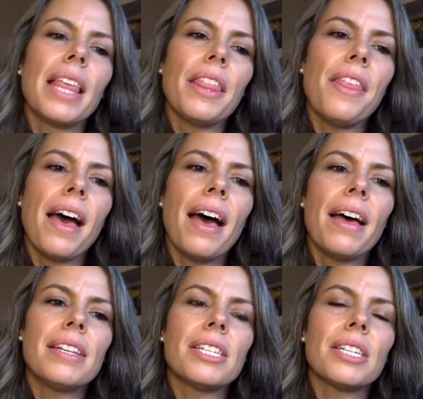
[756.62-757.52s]

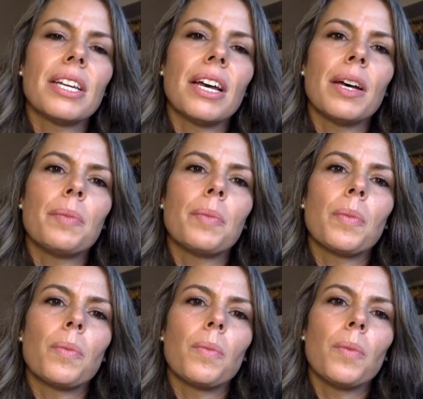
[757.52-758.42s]
that
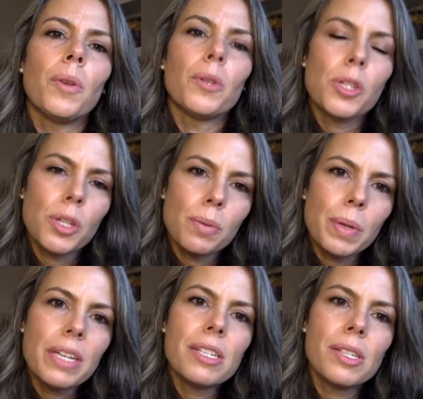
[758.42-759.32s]
you should
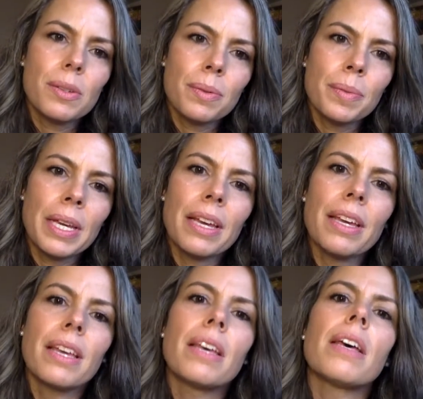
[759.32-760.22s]
be
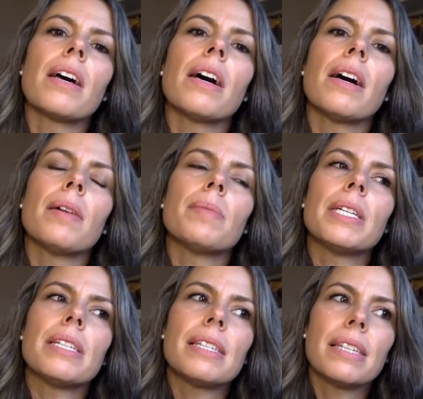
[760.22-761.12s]
assuming
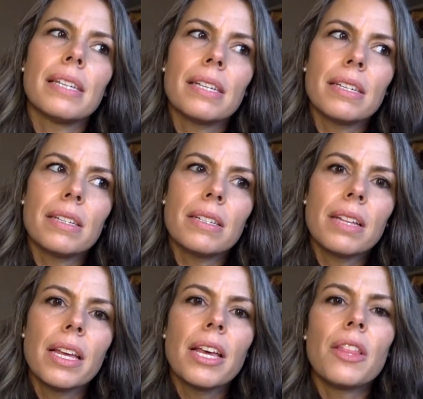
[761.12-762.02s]

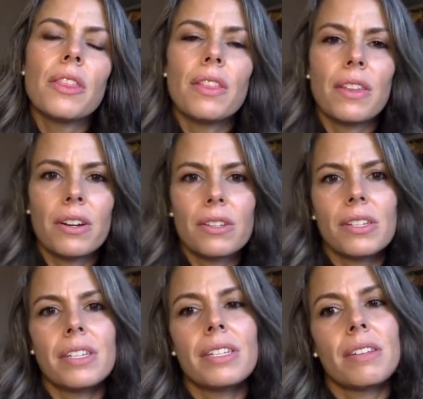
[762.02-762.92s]
until
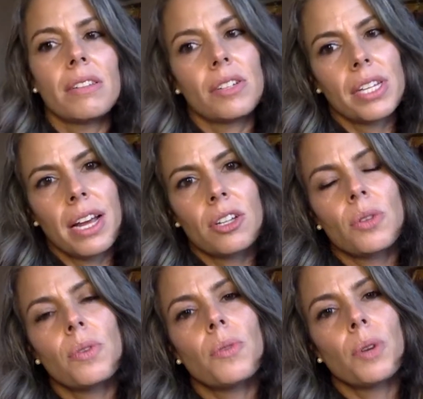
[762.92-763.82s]
there's an
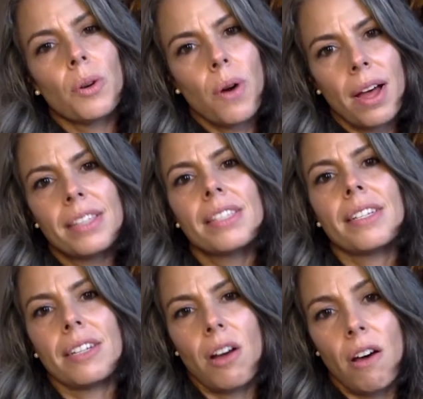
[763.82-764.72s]
actual request
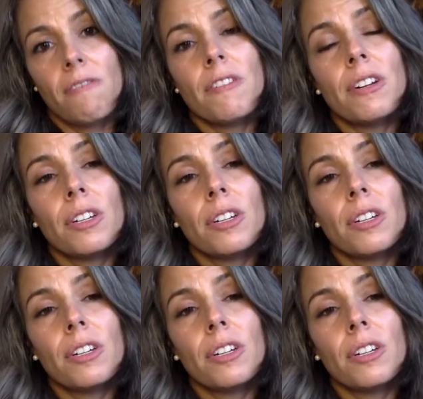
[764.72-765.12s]
and an offer